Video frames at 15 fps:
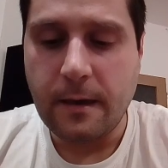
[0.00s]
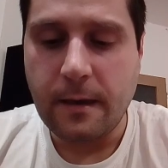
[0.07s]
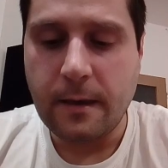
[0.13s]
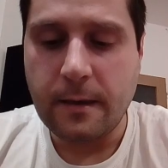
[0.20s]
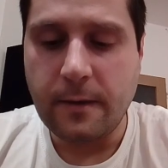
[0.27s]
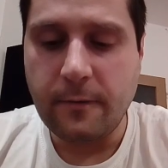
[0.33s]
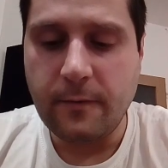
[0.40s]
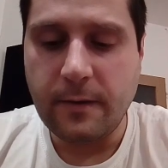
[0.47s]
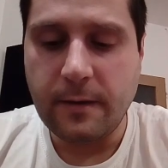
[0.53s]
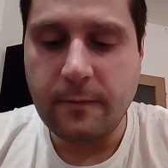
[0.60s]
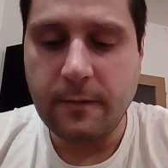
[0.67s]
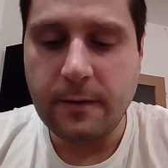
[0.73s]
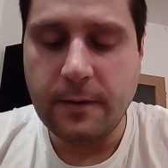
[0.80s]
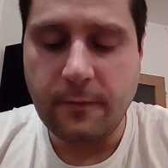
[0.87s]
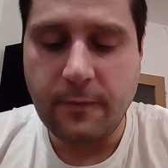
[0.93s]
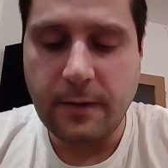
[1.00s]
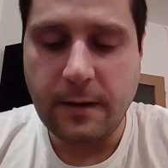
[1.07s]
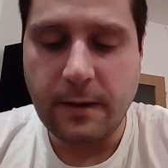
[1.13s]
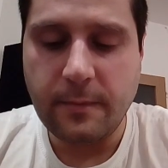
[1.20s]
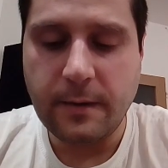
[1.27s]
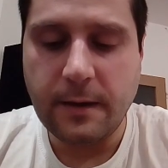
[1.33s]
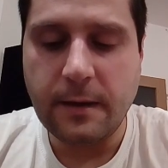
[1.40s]
in the very
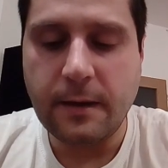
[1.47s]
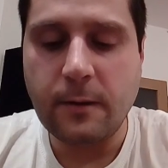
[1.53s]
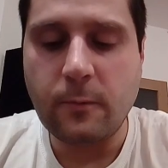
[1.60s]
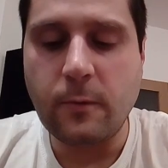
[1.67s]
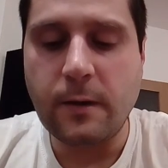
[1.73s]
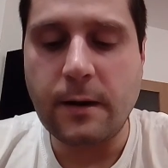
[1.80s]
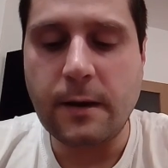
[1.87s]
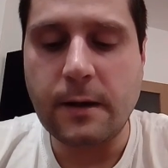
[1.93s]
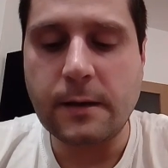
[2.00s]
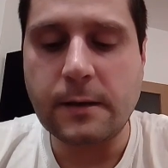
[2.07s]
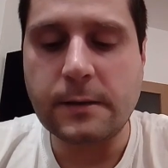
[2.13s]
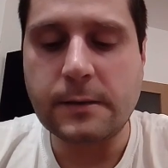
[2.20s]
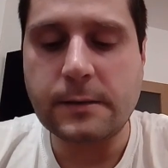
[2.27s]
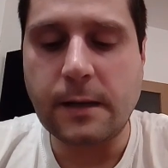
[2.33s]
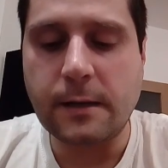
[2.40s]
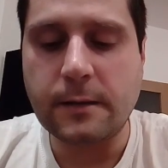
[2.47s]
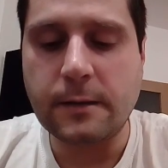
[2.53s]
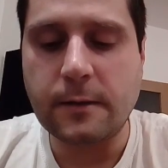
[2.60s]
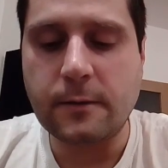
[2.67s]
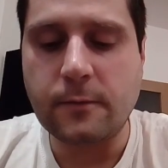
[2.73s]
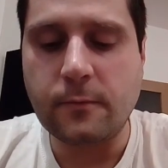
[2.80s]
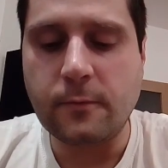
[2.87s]
beginning, when I
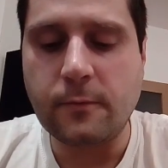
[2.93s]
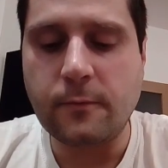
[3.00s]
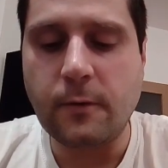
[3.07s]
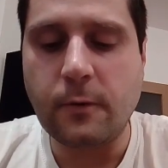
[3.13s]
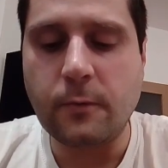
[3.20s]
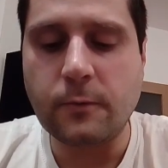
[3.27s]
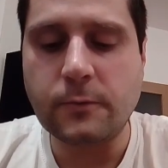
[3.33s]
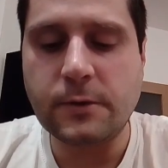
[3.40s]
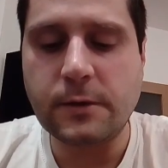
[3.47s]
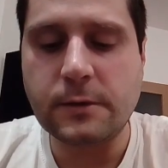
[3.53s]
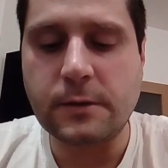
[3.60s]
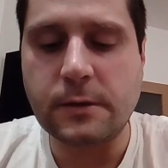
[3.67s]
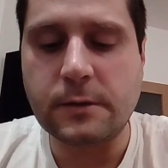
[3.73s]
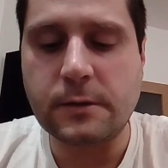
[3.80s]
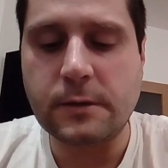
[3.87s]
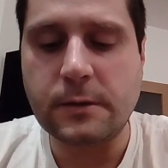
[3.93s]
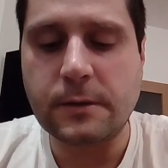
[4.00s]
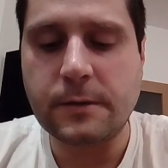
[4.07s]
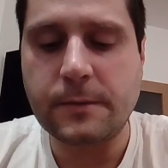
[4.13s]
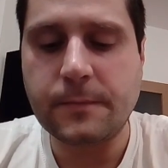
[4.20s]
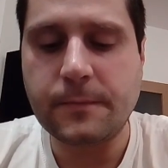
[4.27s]
started to follow Jesus,